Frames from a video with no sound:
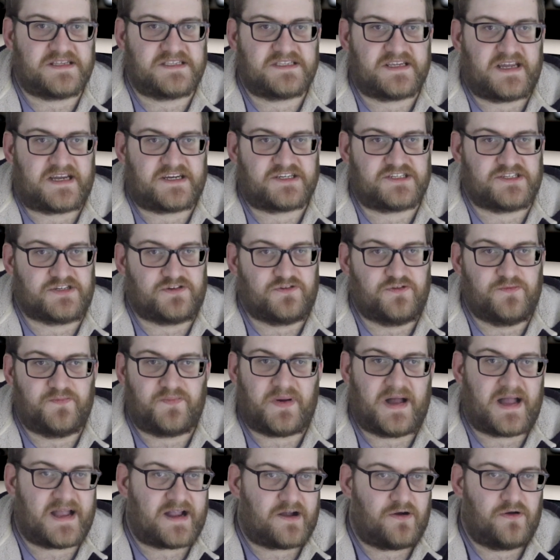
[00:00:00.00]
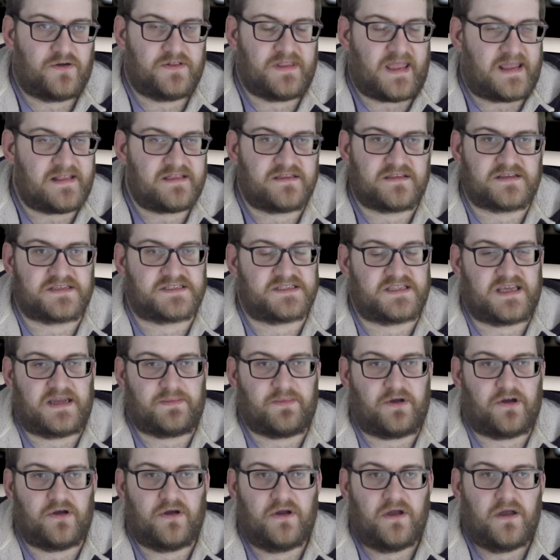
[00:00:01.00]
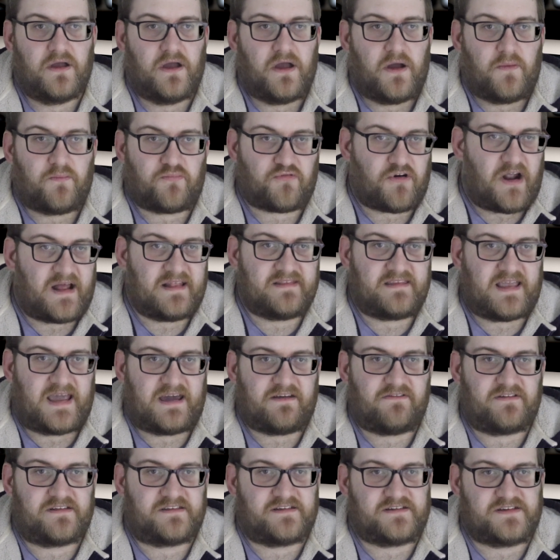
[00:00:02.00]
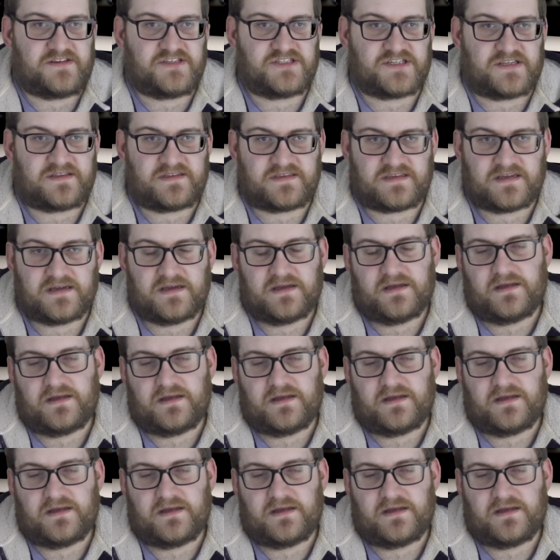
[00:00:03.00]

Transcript: section who bang on endlessly about brand heritage and